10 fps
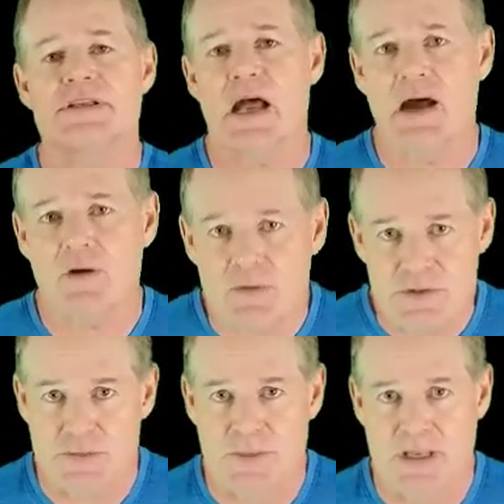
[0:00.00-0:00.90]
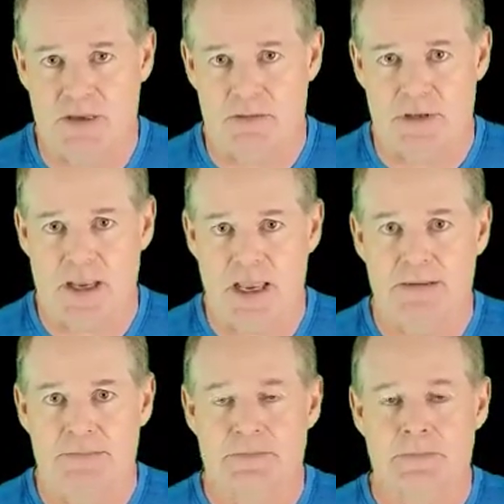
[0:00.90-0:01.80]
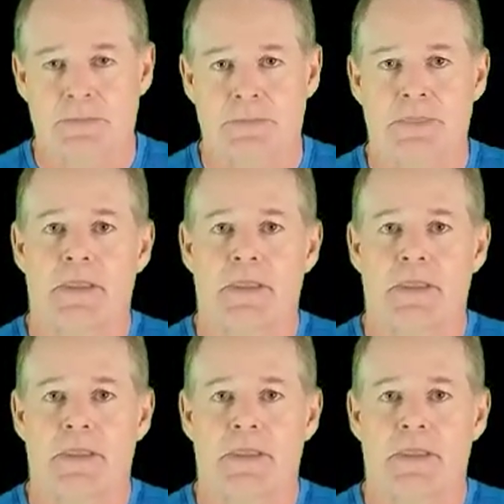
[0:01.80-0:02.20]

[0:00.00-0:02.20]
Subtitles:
reach out to me, okay?